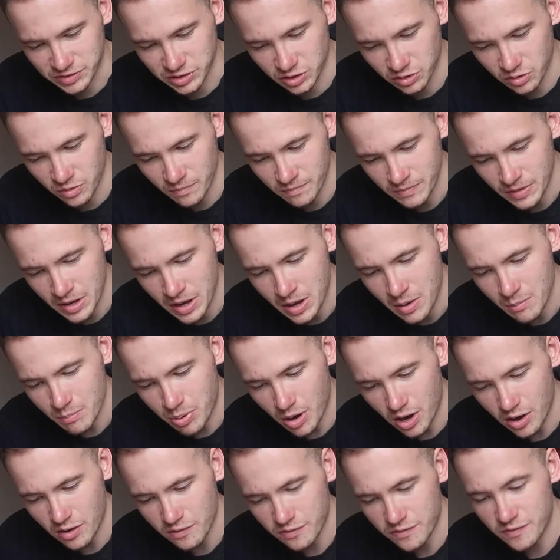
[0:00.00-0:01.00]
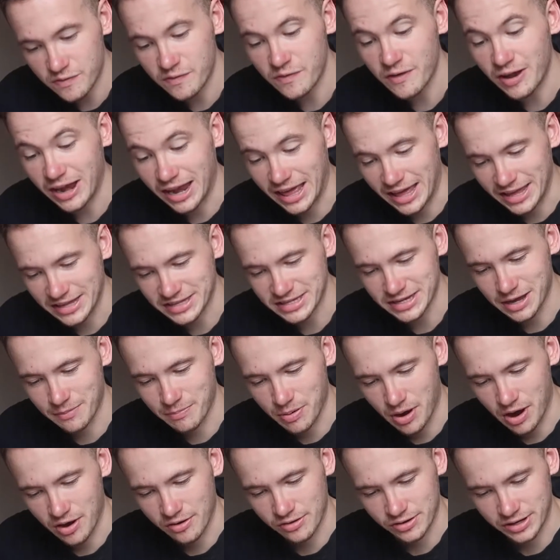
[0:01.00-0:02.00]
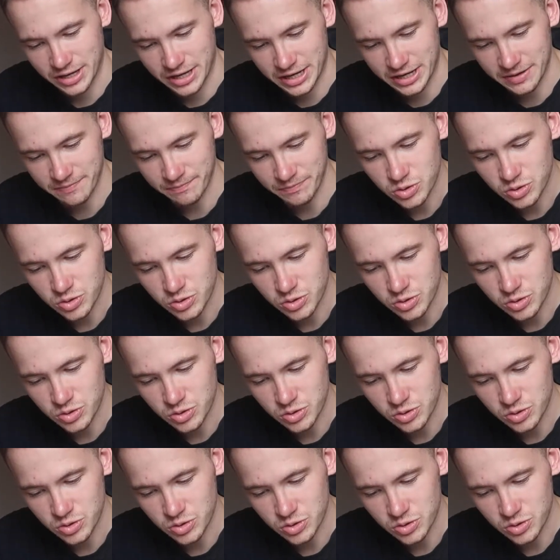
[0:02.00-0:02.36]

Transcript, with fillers: So per fillet, apparently,